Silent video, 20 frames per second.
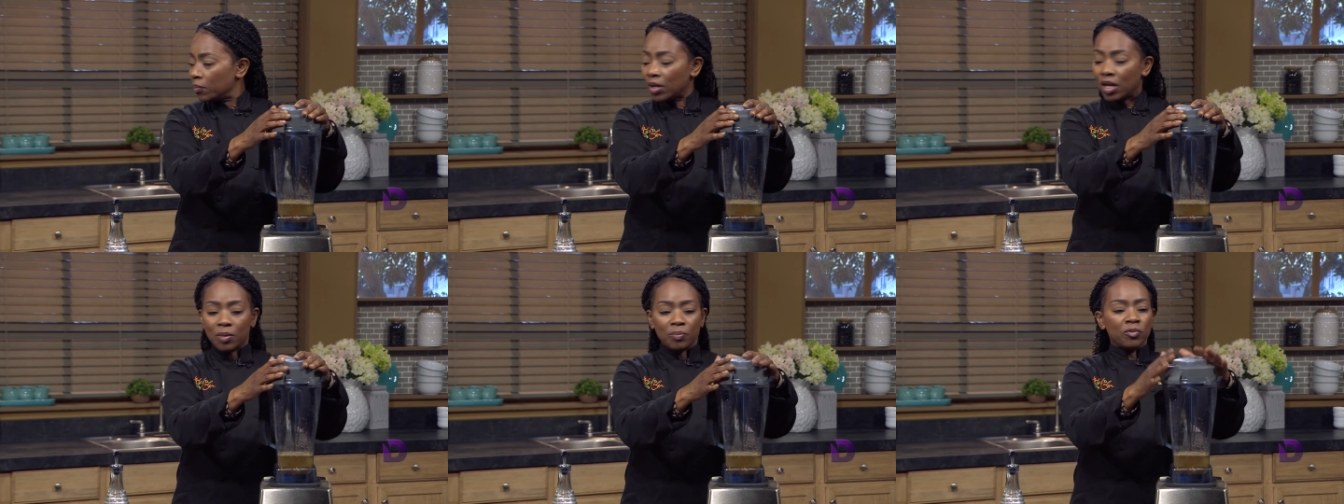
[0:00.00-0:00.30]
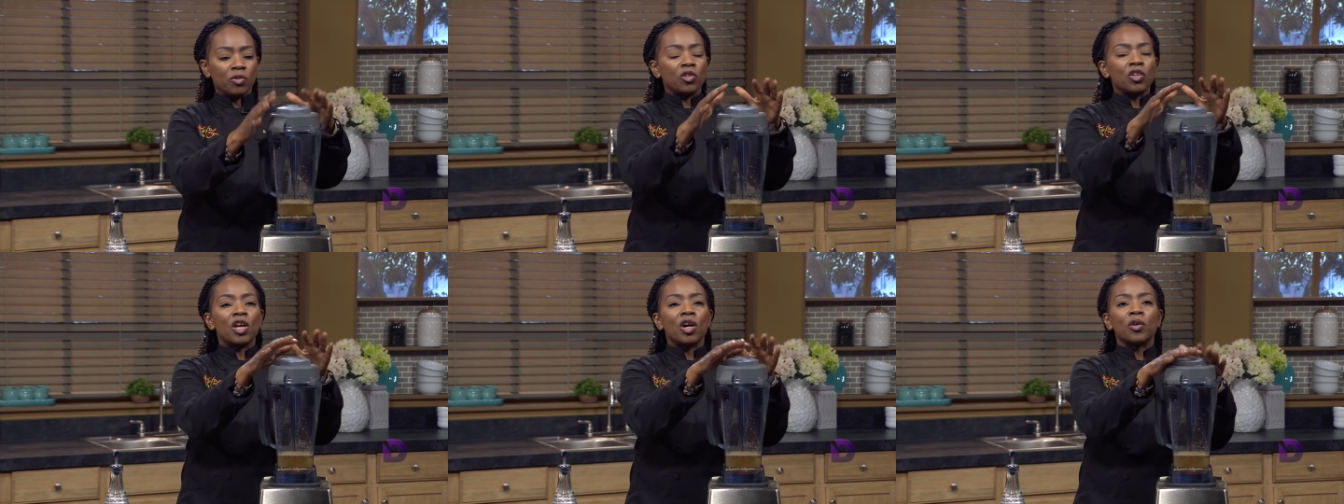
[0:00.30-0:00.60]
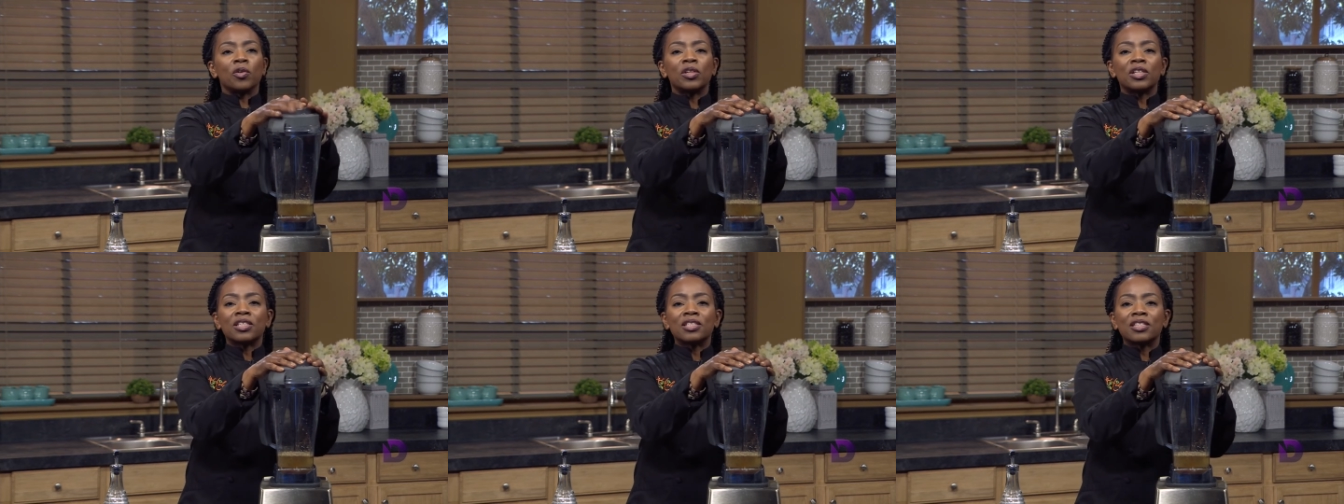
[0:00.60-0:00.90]
up.
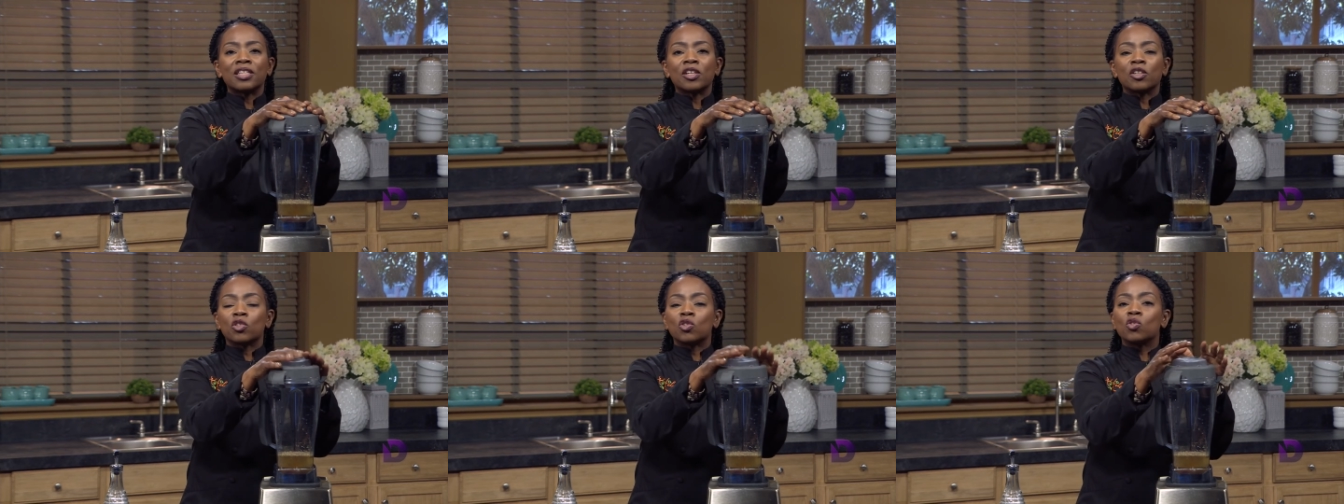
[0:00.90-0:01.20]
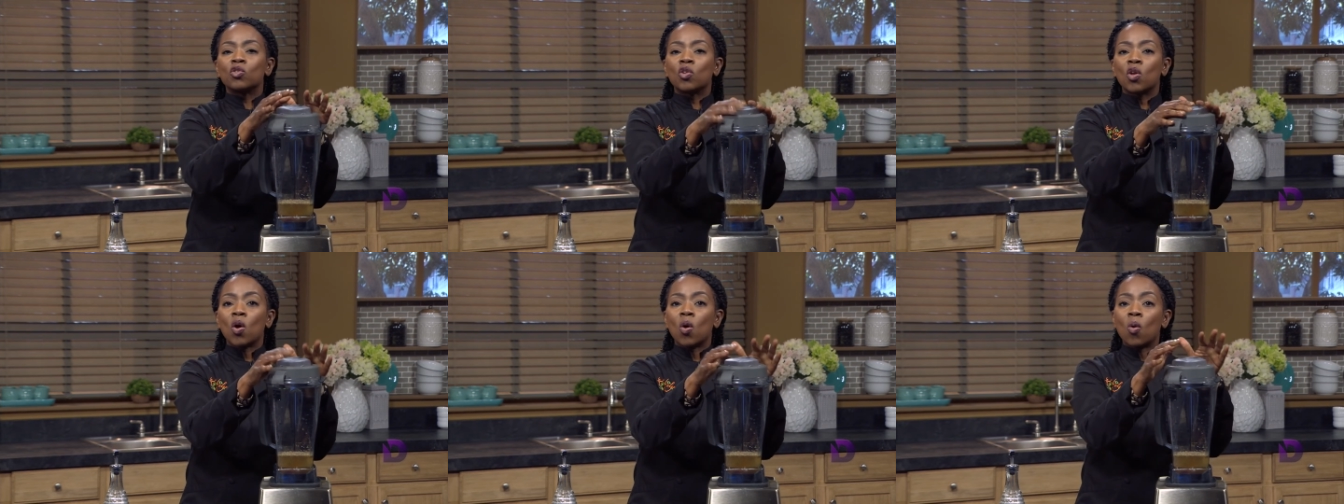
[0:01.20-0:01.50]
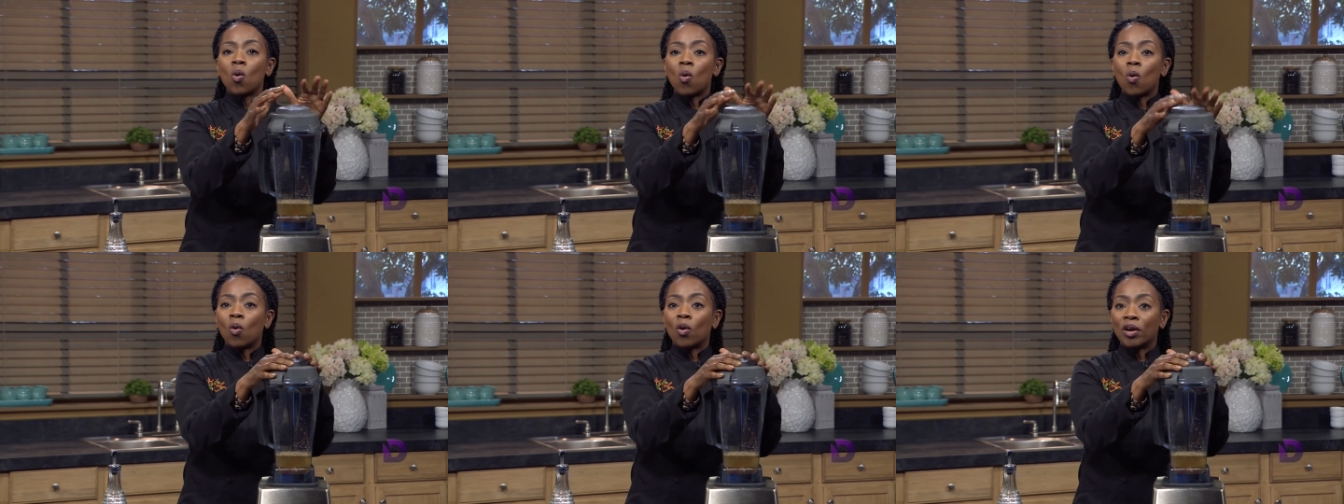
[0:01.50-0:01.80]
Notice there's
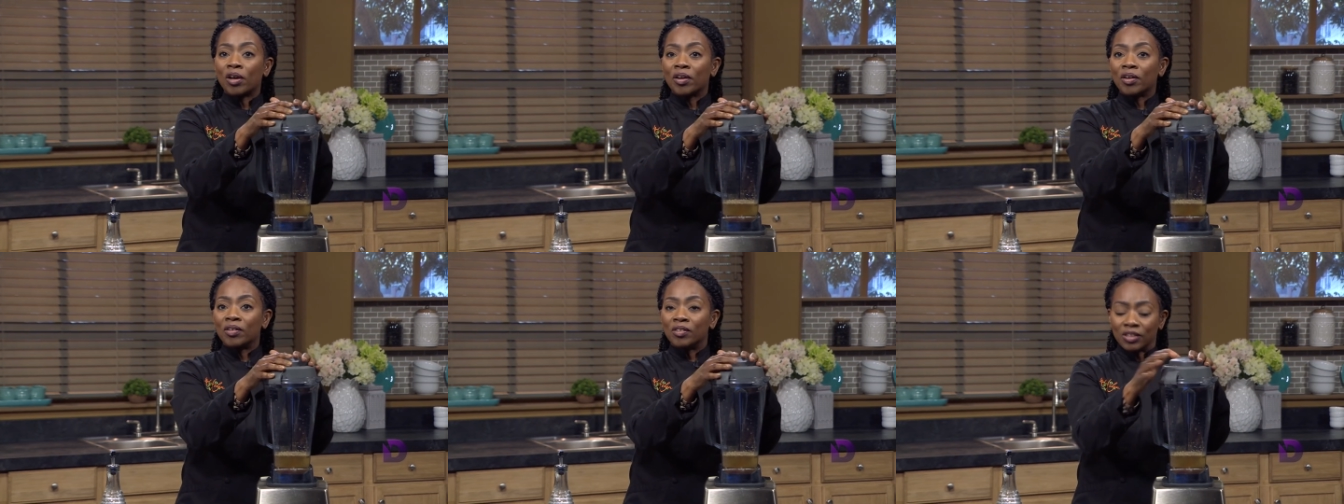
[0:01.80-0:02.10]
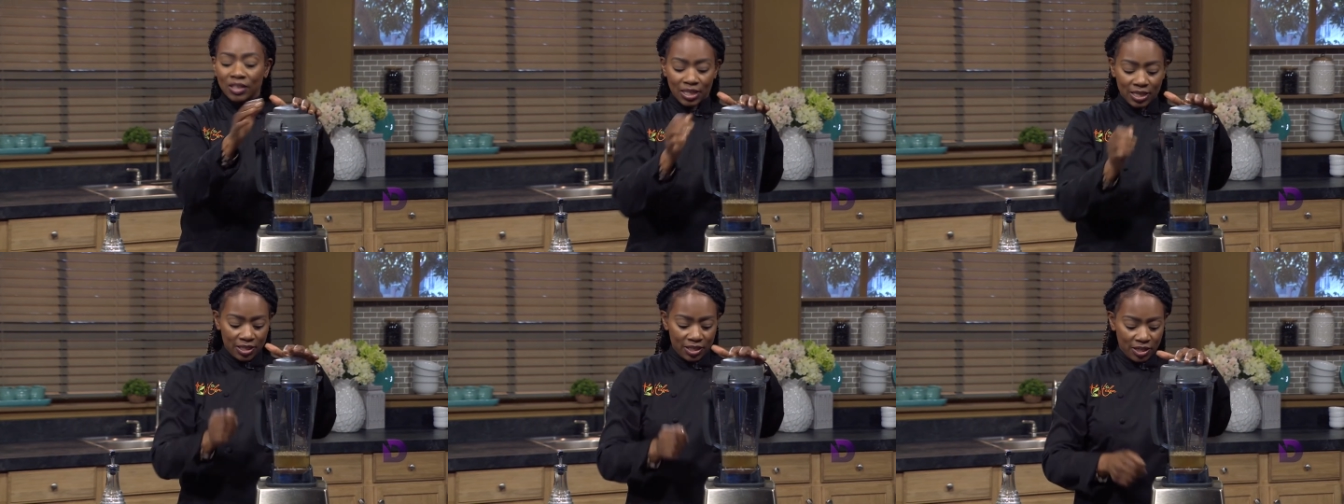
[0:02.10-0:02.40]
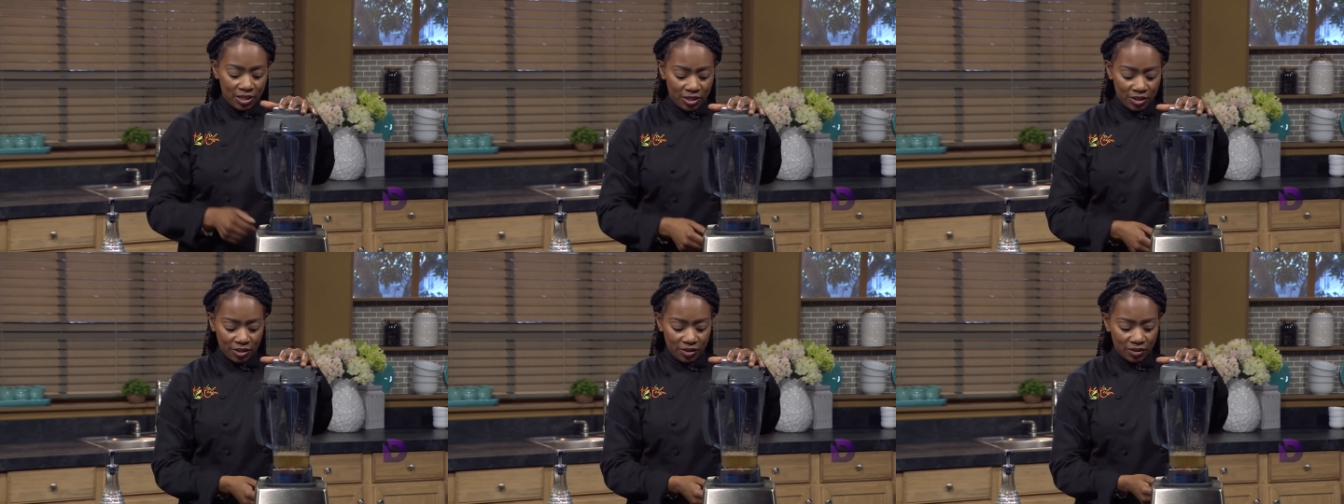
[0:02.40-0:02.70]
no oil in
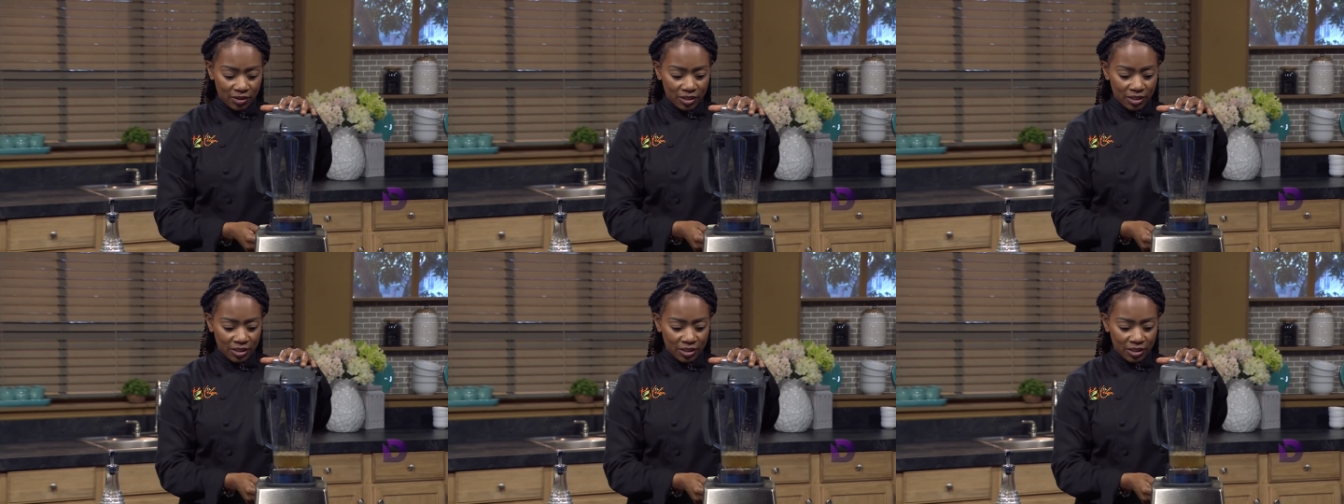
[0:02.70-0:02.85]
here.